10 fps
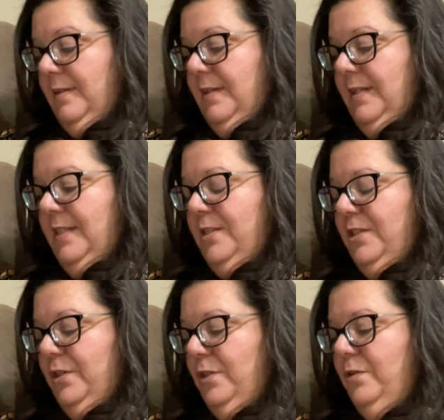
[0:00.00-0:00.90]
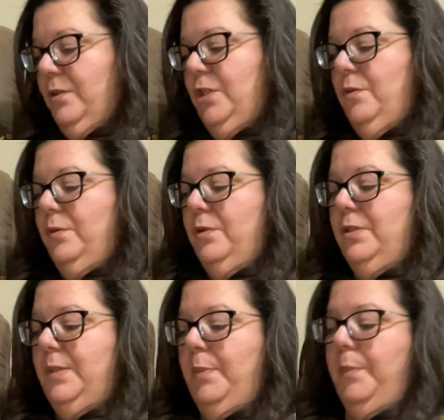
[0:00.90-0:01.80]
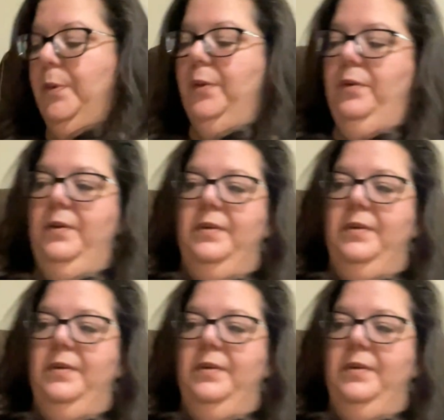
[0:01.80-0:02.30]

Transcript: And there's a little cute little zipper pull.